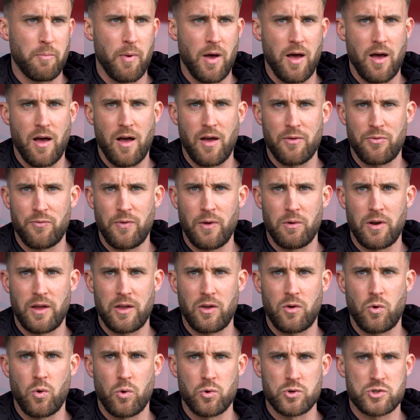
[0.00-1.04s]
But I feel
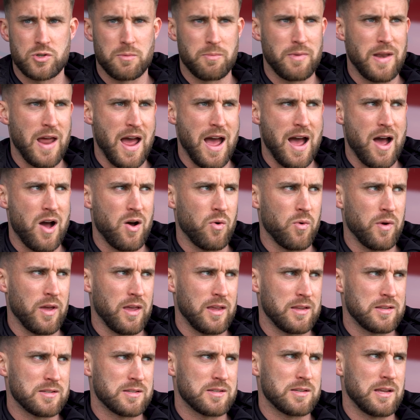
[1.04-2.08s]
like Corsham now
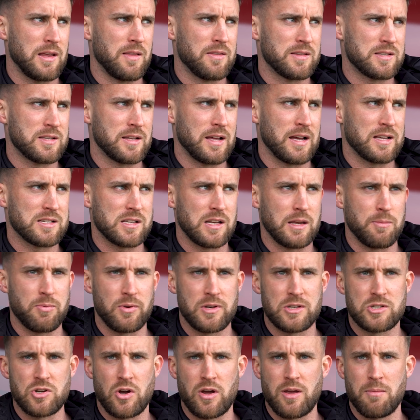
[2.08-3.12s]
is into that
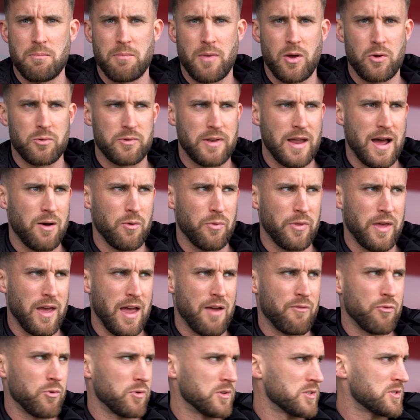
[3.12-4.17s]
sleeping giant mode now that
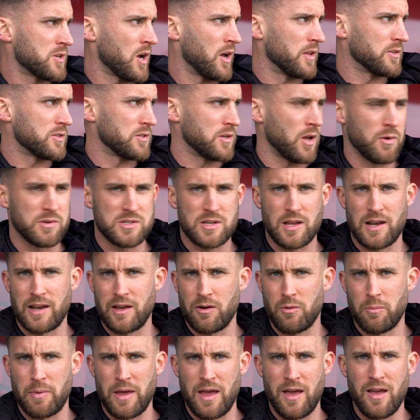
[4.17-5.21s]
everyone's starting to notice a
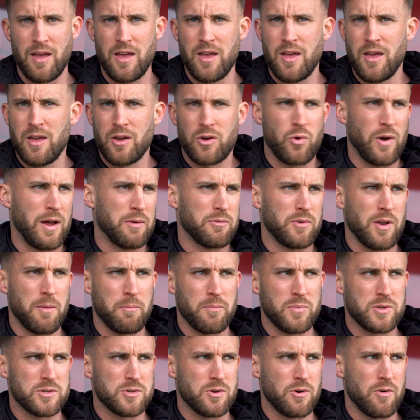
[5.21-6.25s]
little bit. Crowd
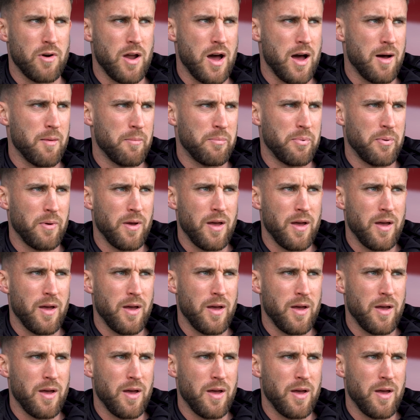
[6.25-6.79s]
numbers are up.